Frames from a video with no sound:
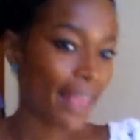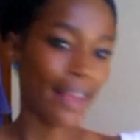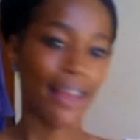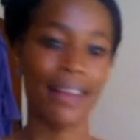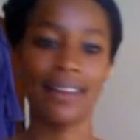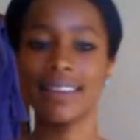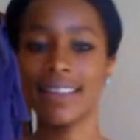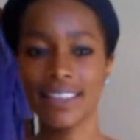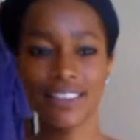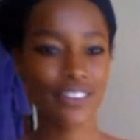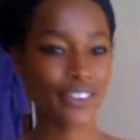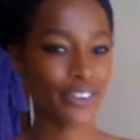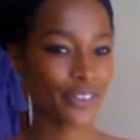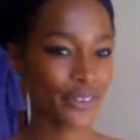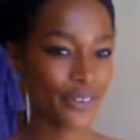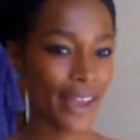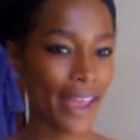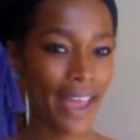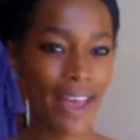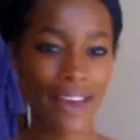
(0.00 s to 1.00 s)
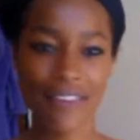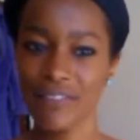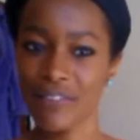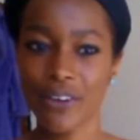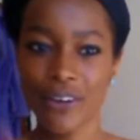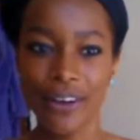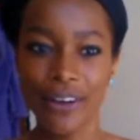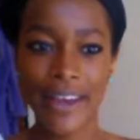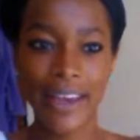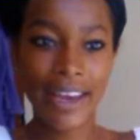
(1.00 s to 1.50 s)
And then you have
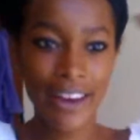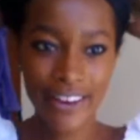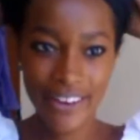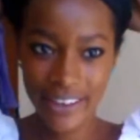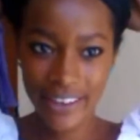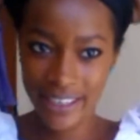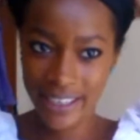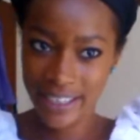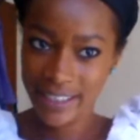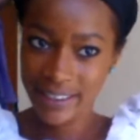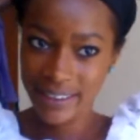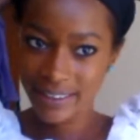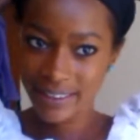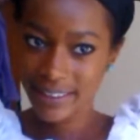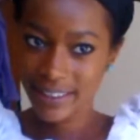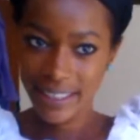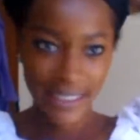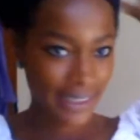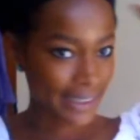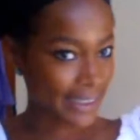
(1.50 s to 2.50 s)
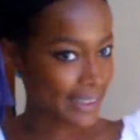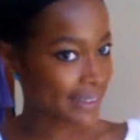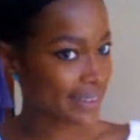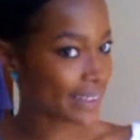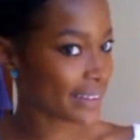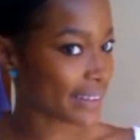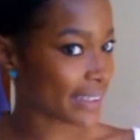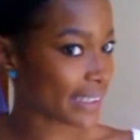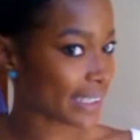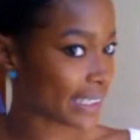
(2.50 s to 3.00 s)
your hair in. This
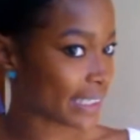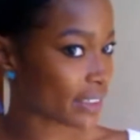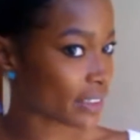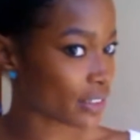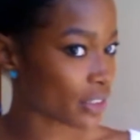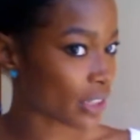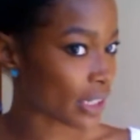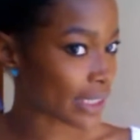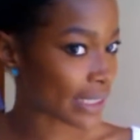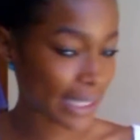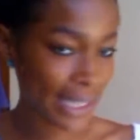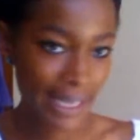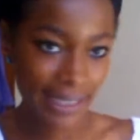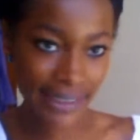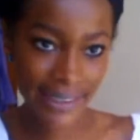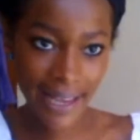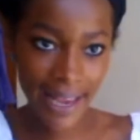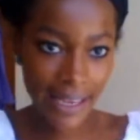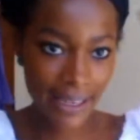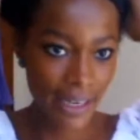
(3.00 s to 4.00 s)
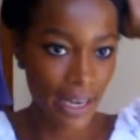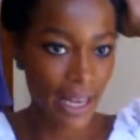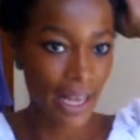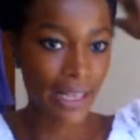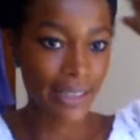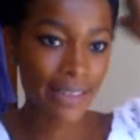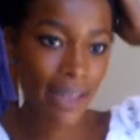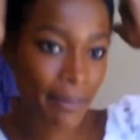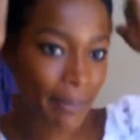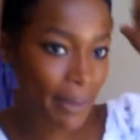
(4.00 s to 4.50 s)
is the little knot that I tied.
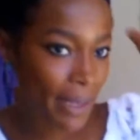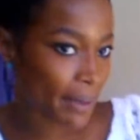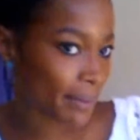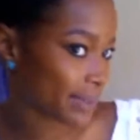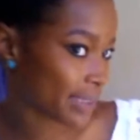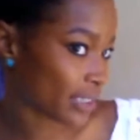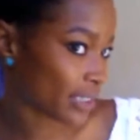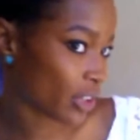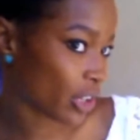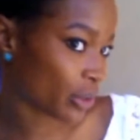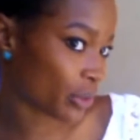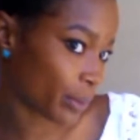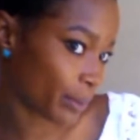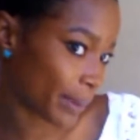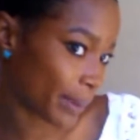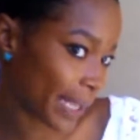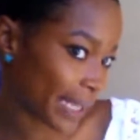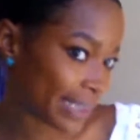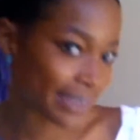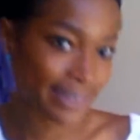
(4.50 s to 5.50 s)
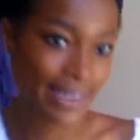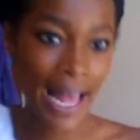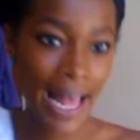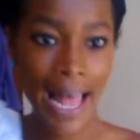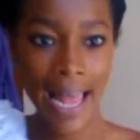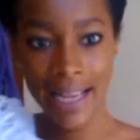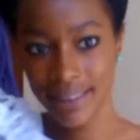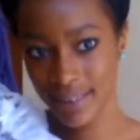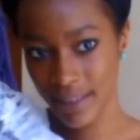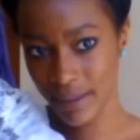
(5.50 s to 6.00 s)
Sometimes the knot will be at the
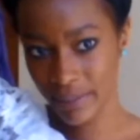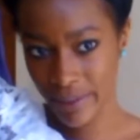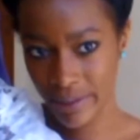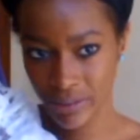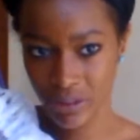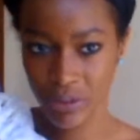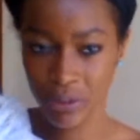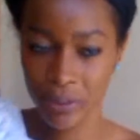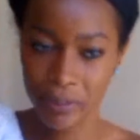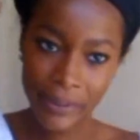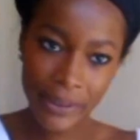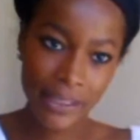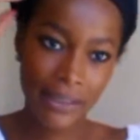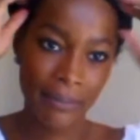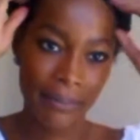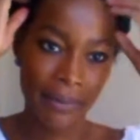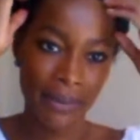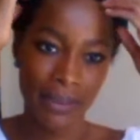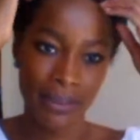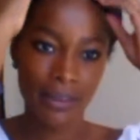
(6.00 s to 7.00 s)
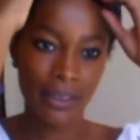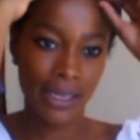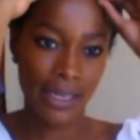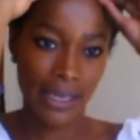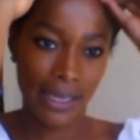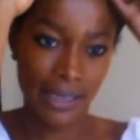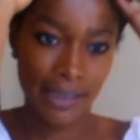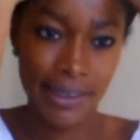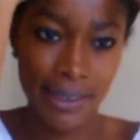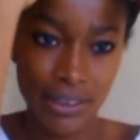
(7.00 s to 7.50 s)
side, sometimes it will be in the middle.
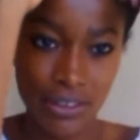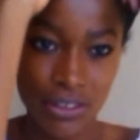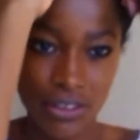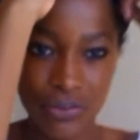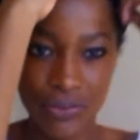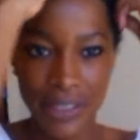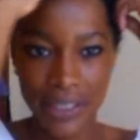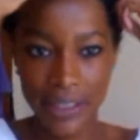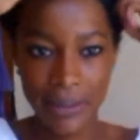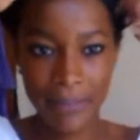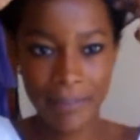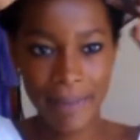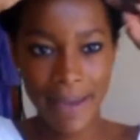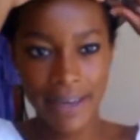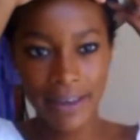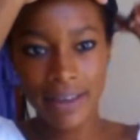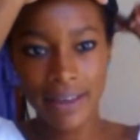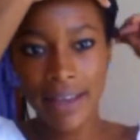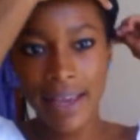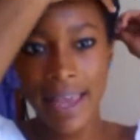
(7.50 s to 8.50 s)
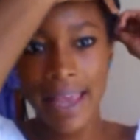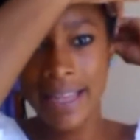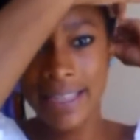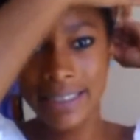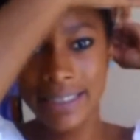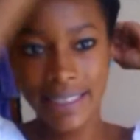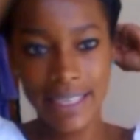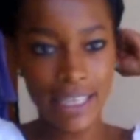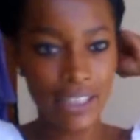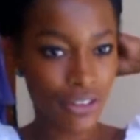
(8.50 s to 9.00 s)
Doesn't really matter.
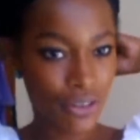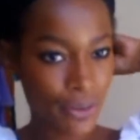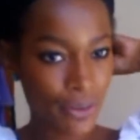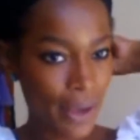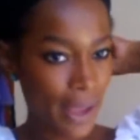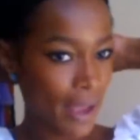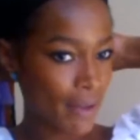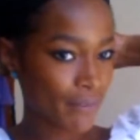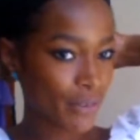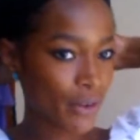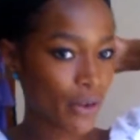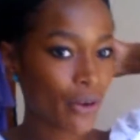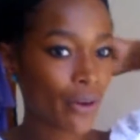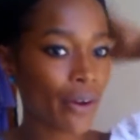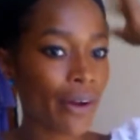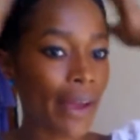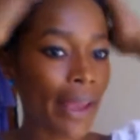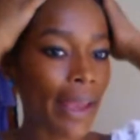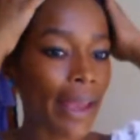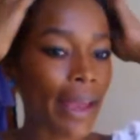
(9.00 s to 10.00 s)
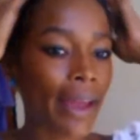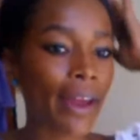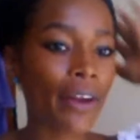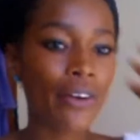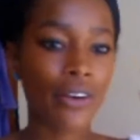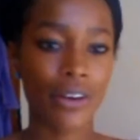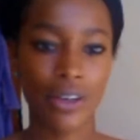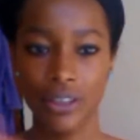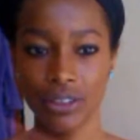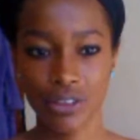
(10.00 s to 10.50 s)
And then you have your
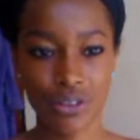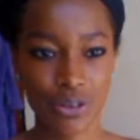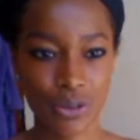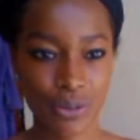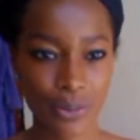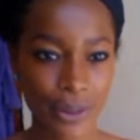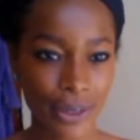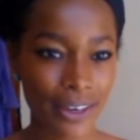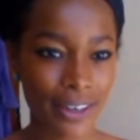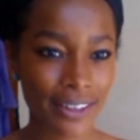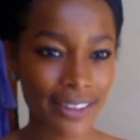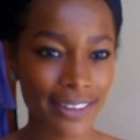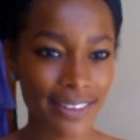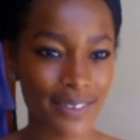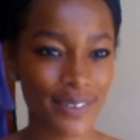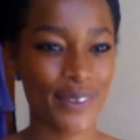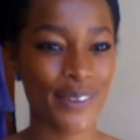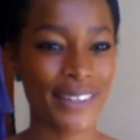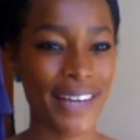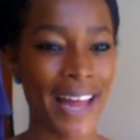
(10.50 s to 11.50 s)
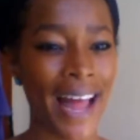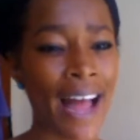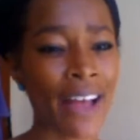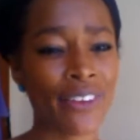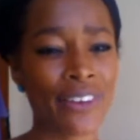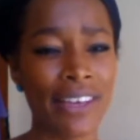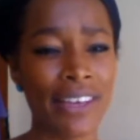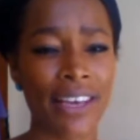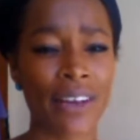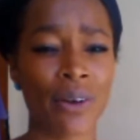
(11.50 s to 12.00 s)
hair swirled, so now
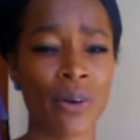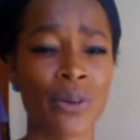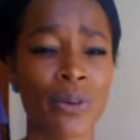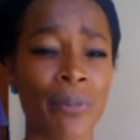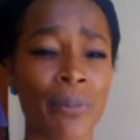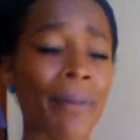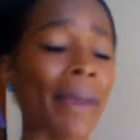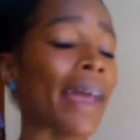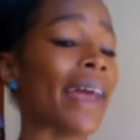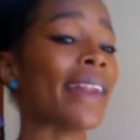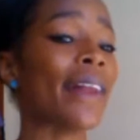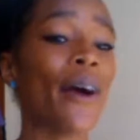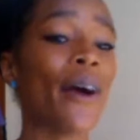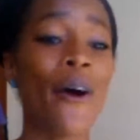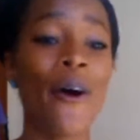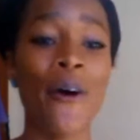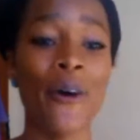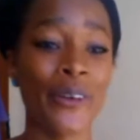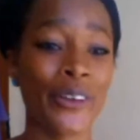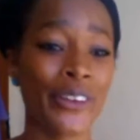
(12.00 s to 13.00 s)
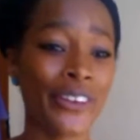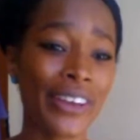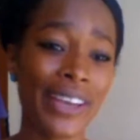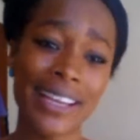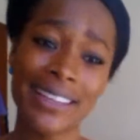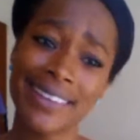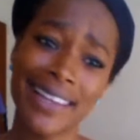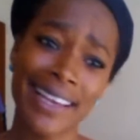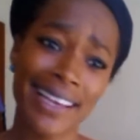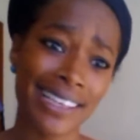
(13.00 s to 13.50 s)
you can go to bed or you
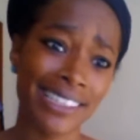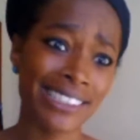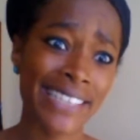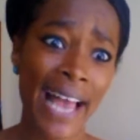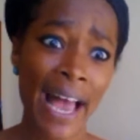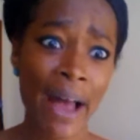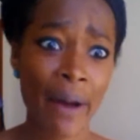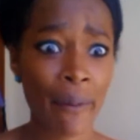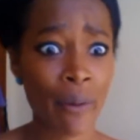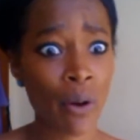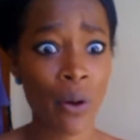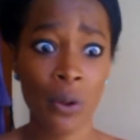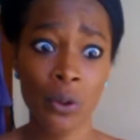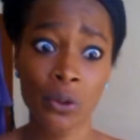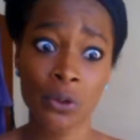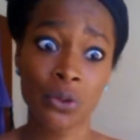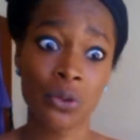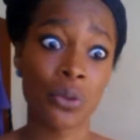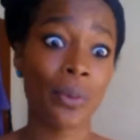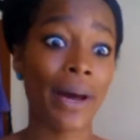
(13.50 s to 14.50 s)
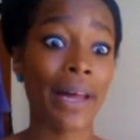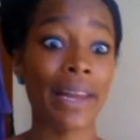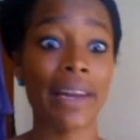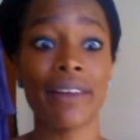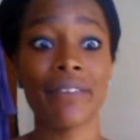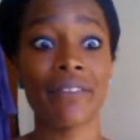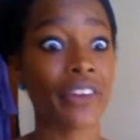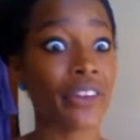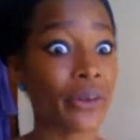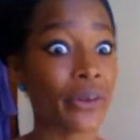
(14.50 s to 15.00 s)
can take a shower or do
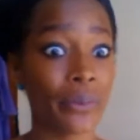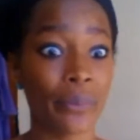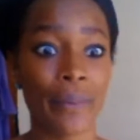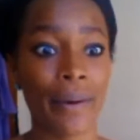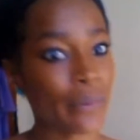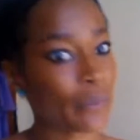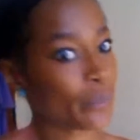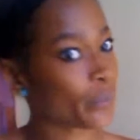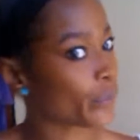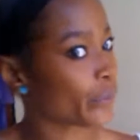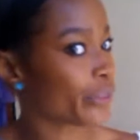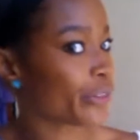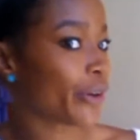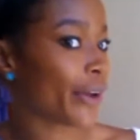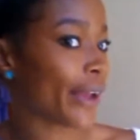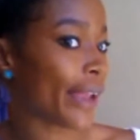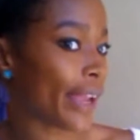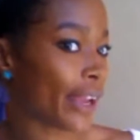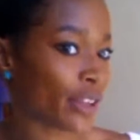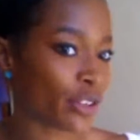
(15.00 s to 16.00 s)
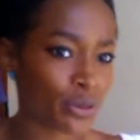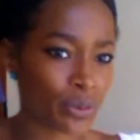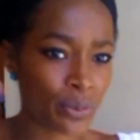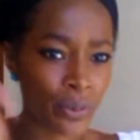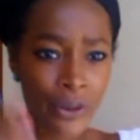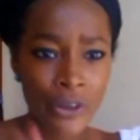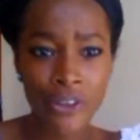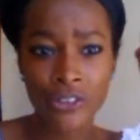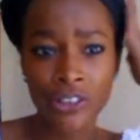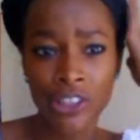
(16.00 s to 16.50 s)
whatever you want with your hair
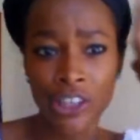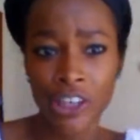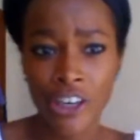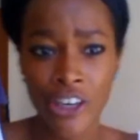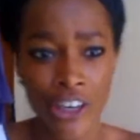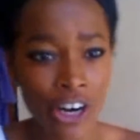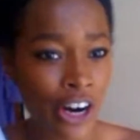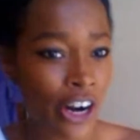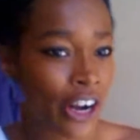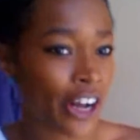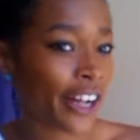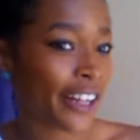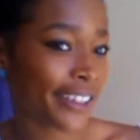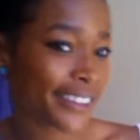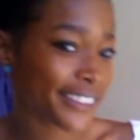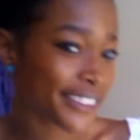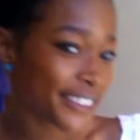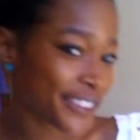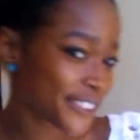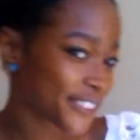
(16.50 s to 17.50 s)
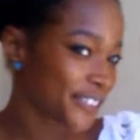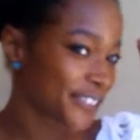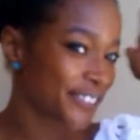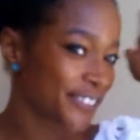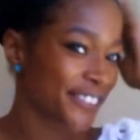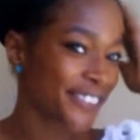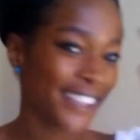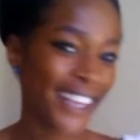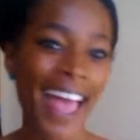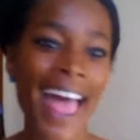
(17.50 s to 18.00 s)
swirl, girl.
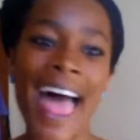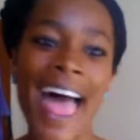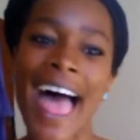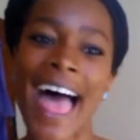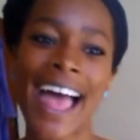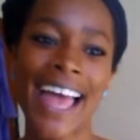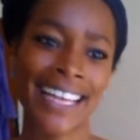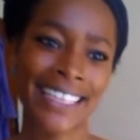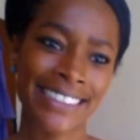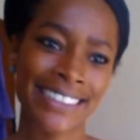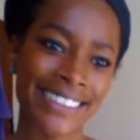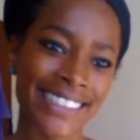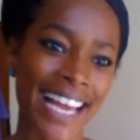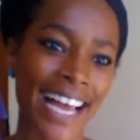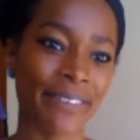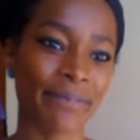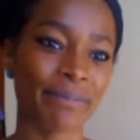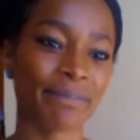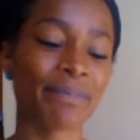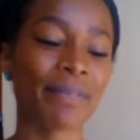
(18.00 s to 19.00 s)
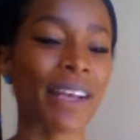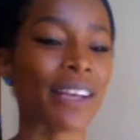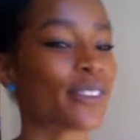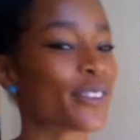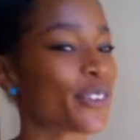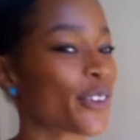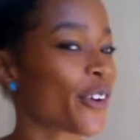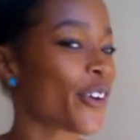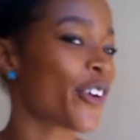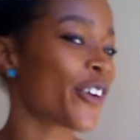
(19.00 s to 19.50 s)
And yeah,
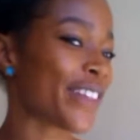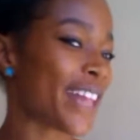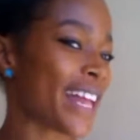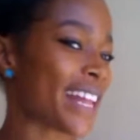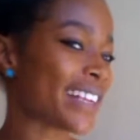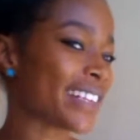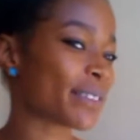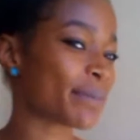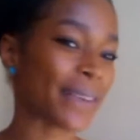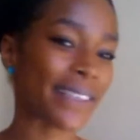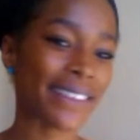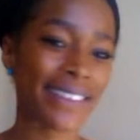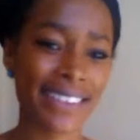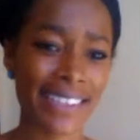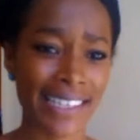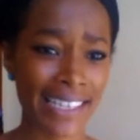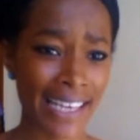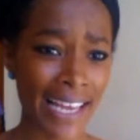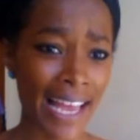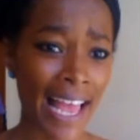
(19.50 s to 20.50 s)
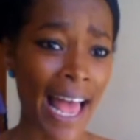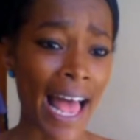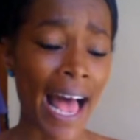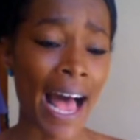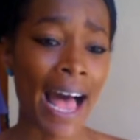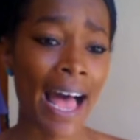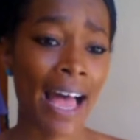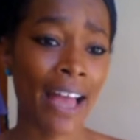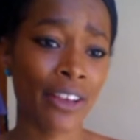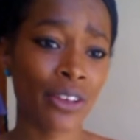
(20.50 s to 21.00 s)
so that is basically
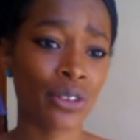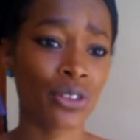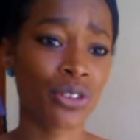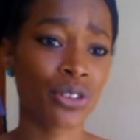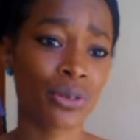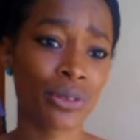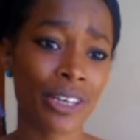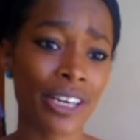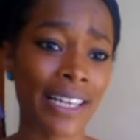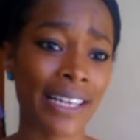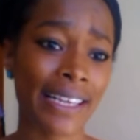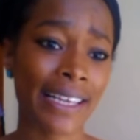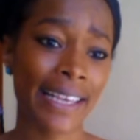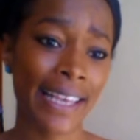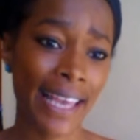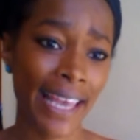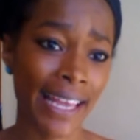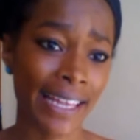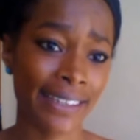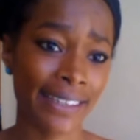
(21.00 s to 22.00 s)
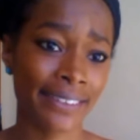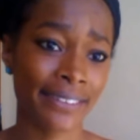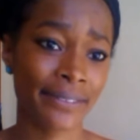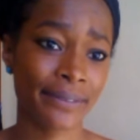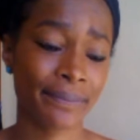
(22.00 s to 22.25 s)
how you swirl again.